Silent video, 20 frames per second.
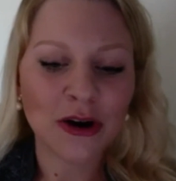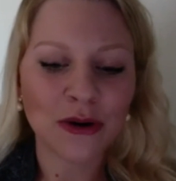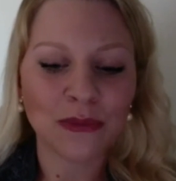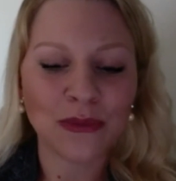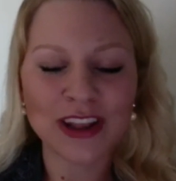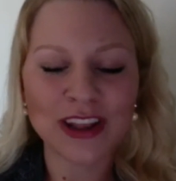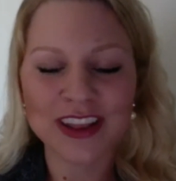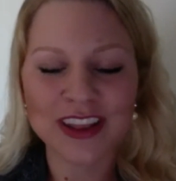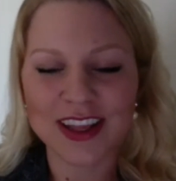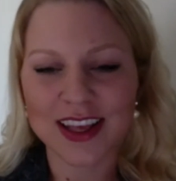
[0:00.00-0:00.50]

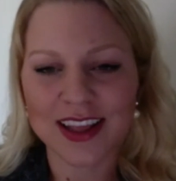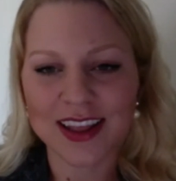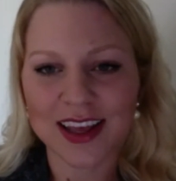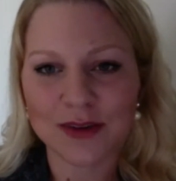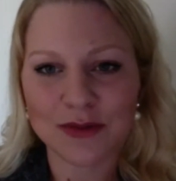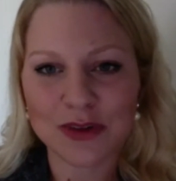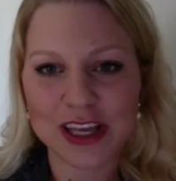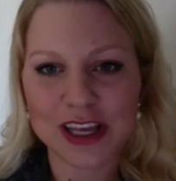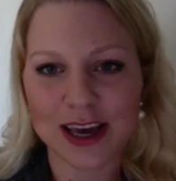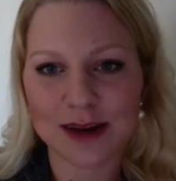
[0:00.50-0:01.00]
one thing that
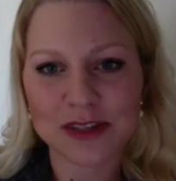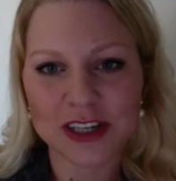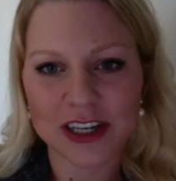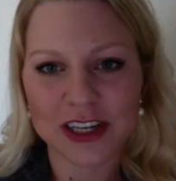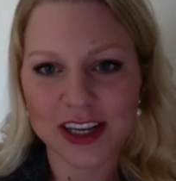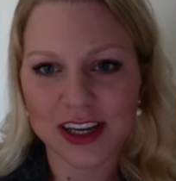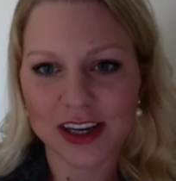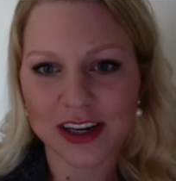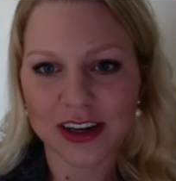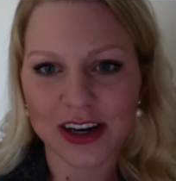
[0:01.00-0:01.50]
we kept
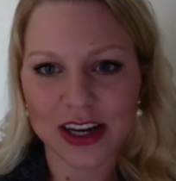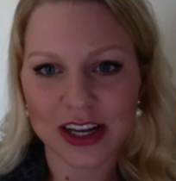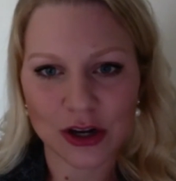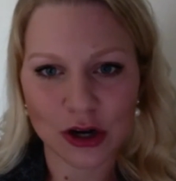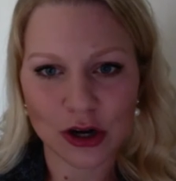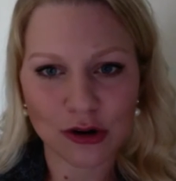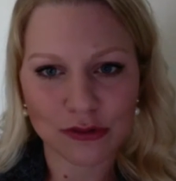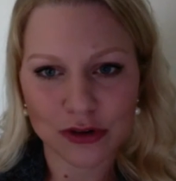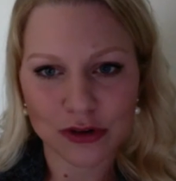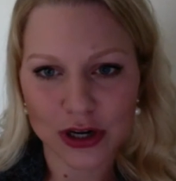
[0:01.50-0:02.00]
on hearing
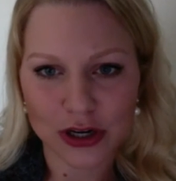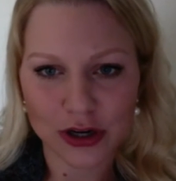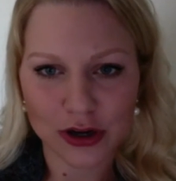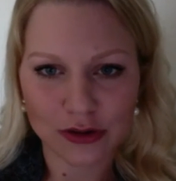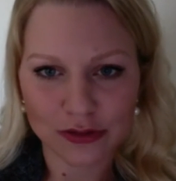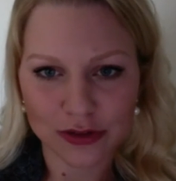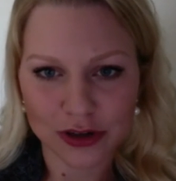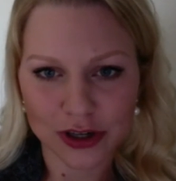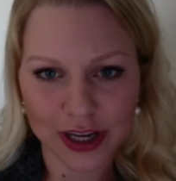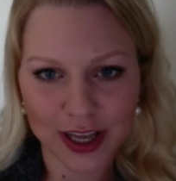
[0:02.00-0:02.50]
over and
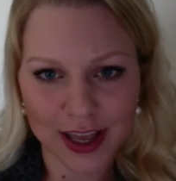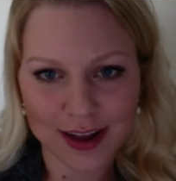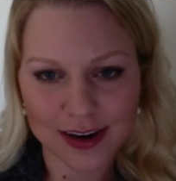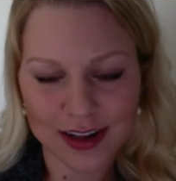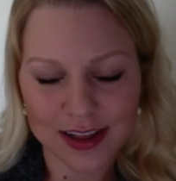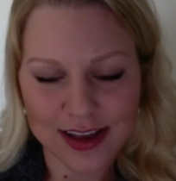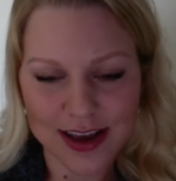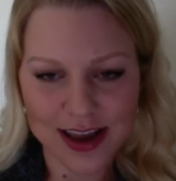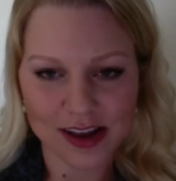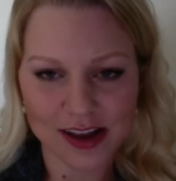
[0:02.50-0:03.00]
over again
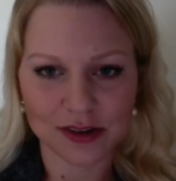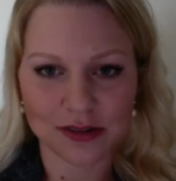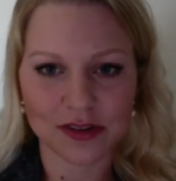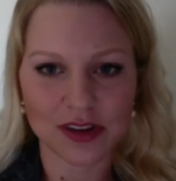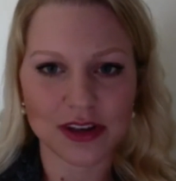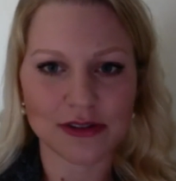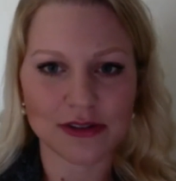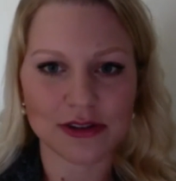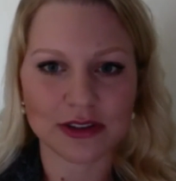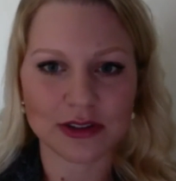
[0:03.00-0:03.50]
in the
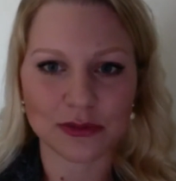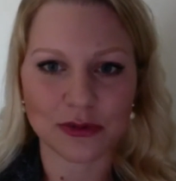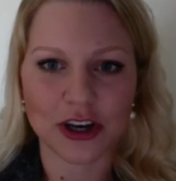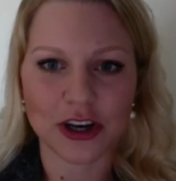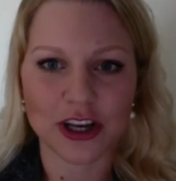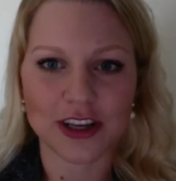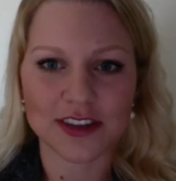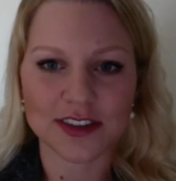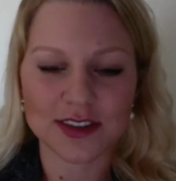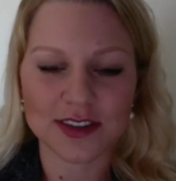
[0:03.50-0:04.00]
interviews
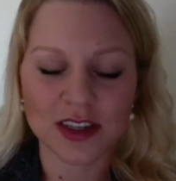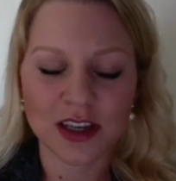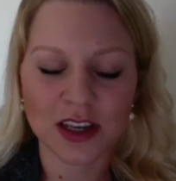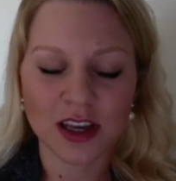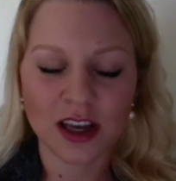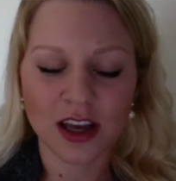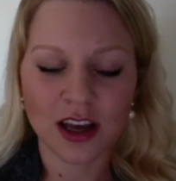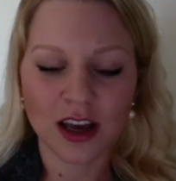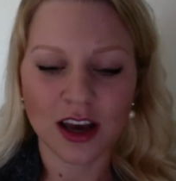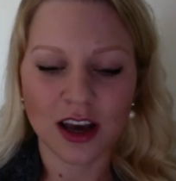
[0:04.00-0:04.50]
was
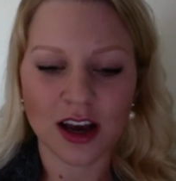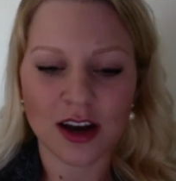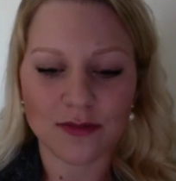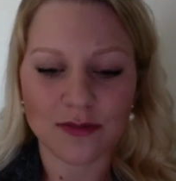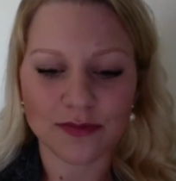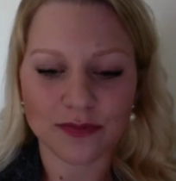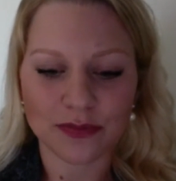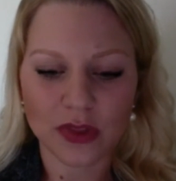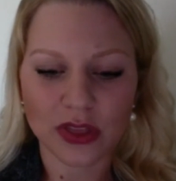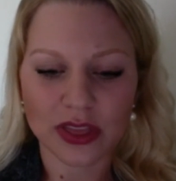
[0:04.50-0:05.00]

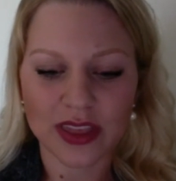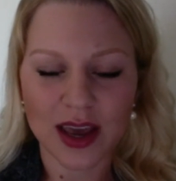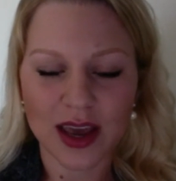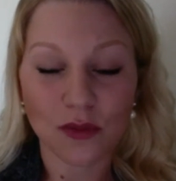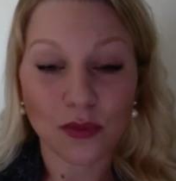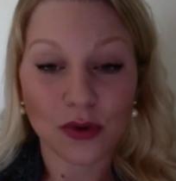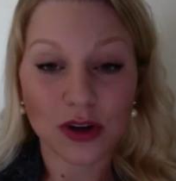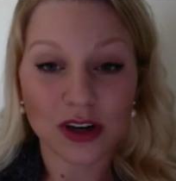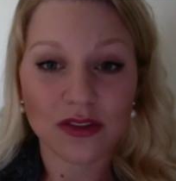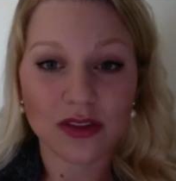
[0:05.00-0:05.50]

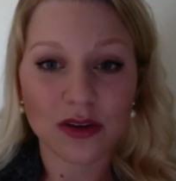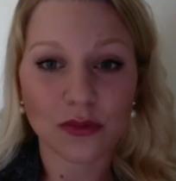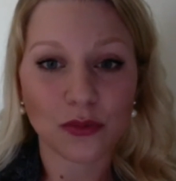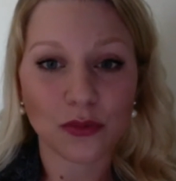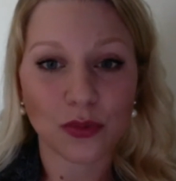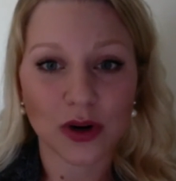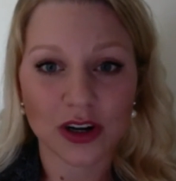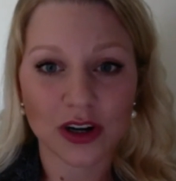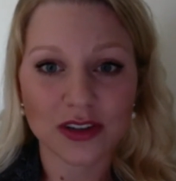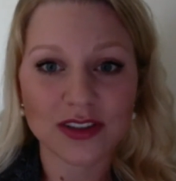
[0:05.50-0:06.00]
that one of the
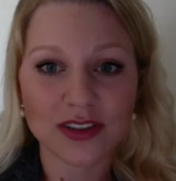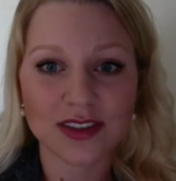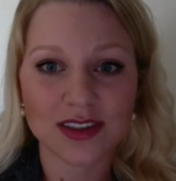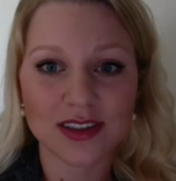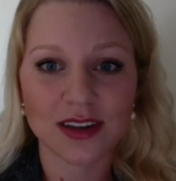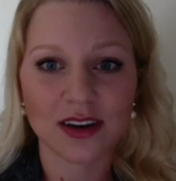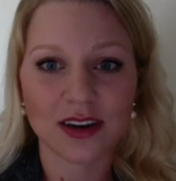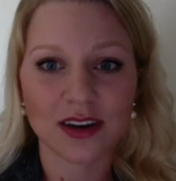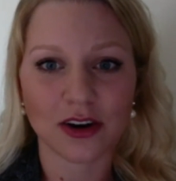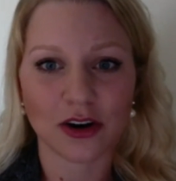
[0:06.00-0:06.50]
worst
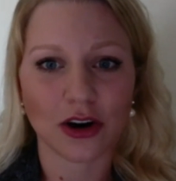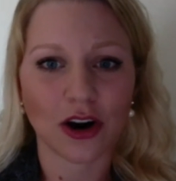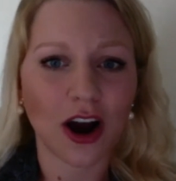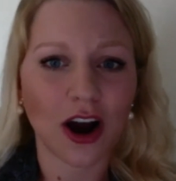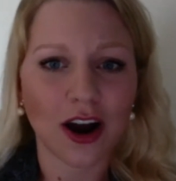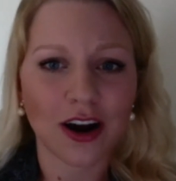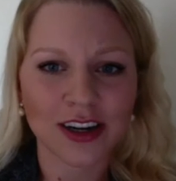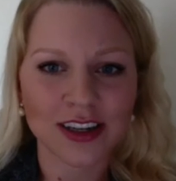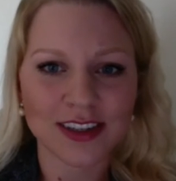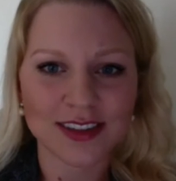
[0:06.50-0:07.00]
or
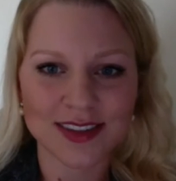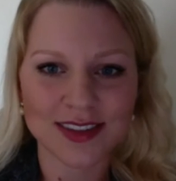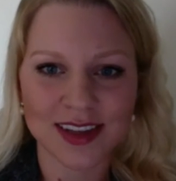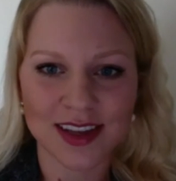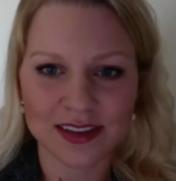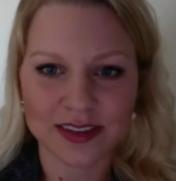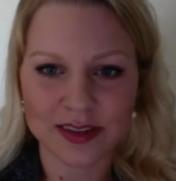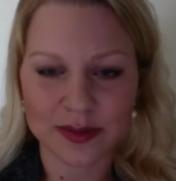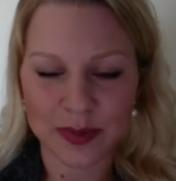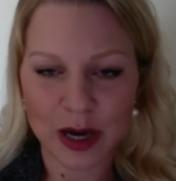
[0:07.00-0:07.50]
hardest
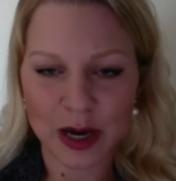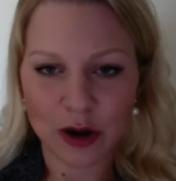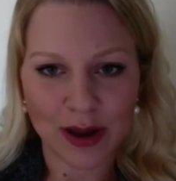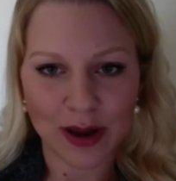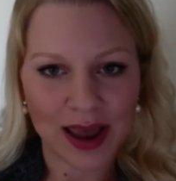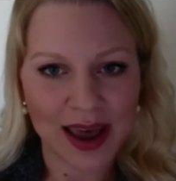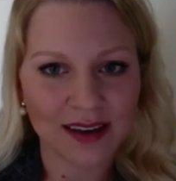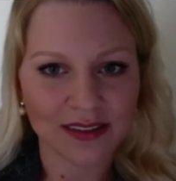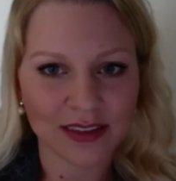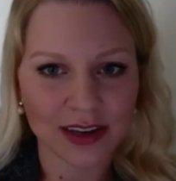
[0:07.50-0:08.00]
things about
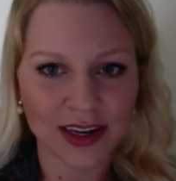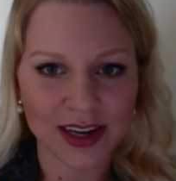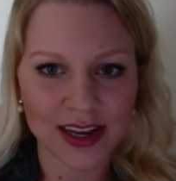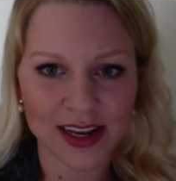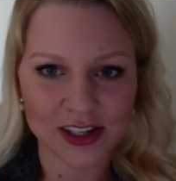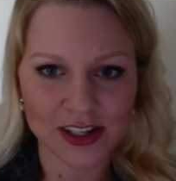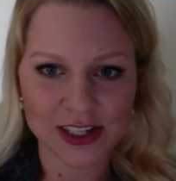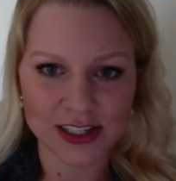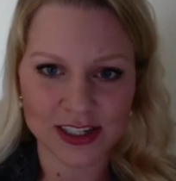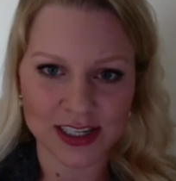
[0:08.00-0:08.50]
having
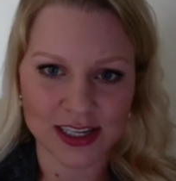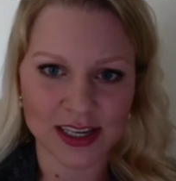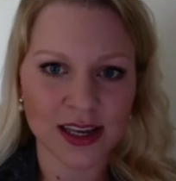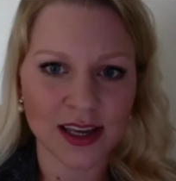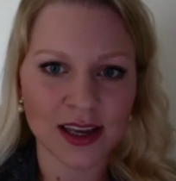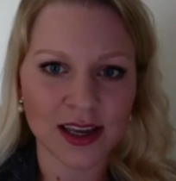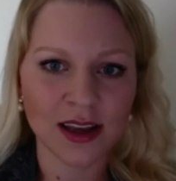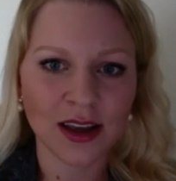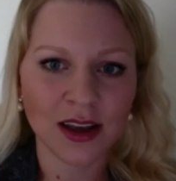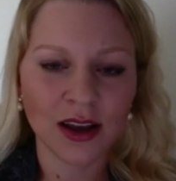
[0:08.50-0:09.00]

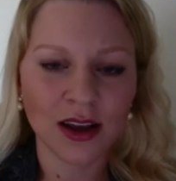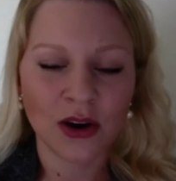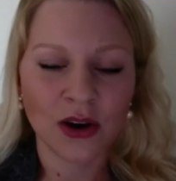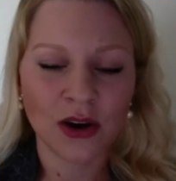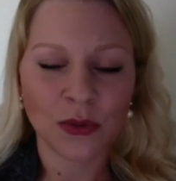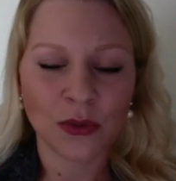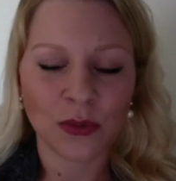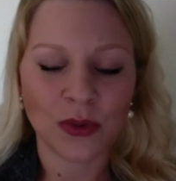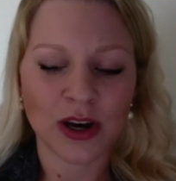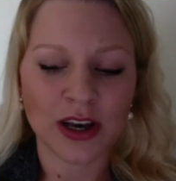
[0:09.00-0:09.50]
HD
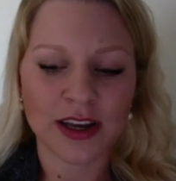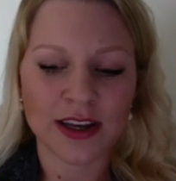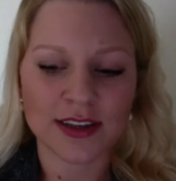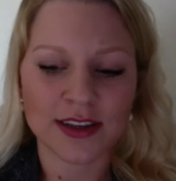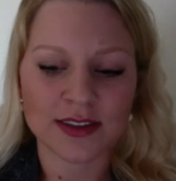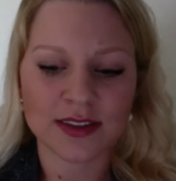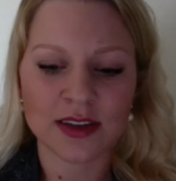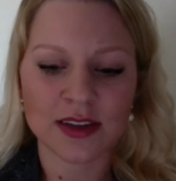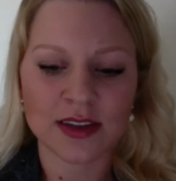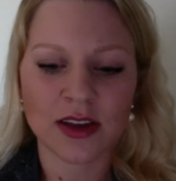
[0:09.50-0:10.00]

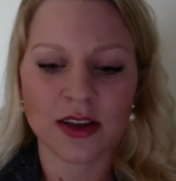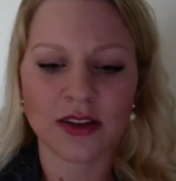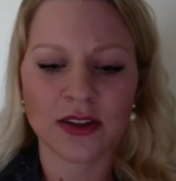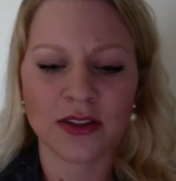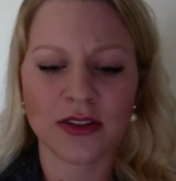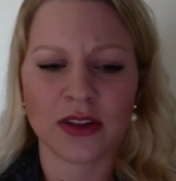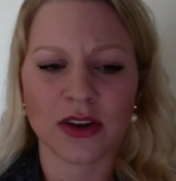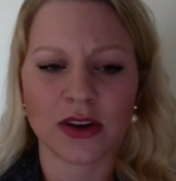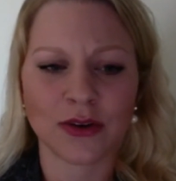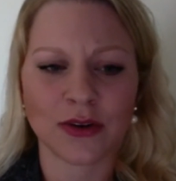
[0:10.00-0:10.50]
was
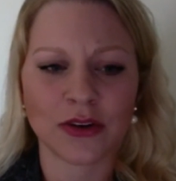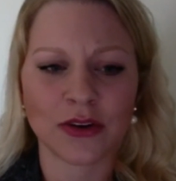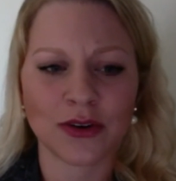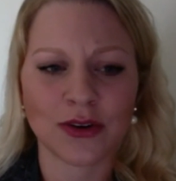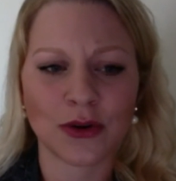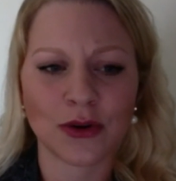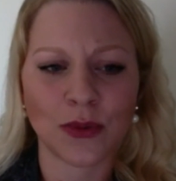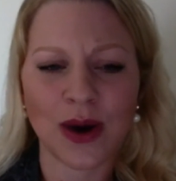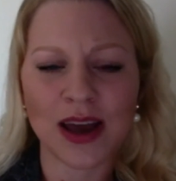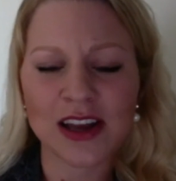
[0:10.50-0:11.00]
the
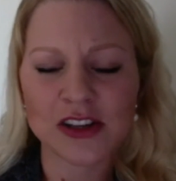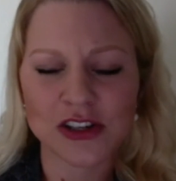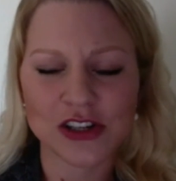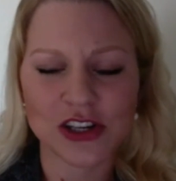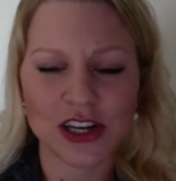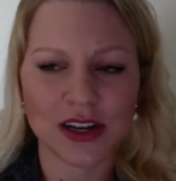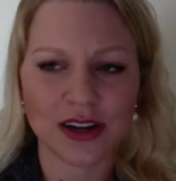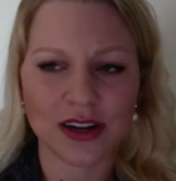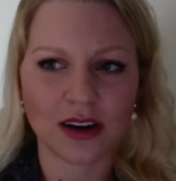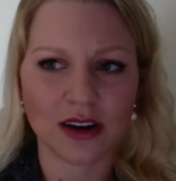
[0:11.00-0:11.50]

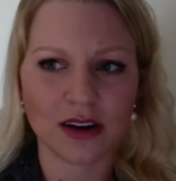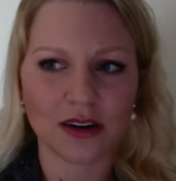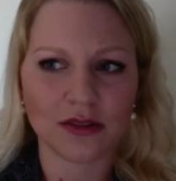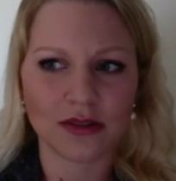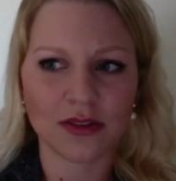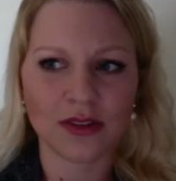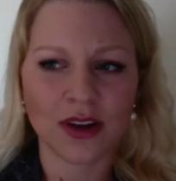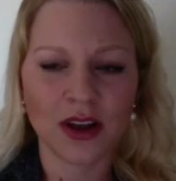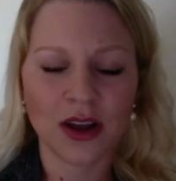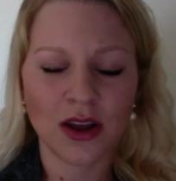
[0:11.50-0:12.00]
question of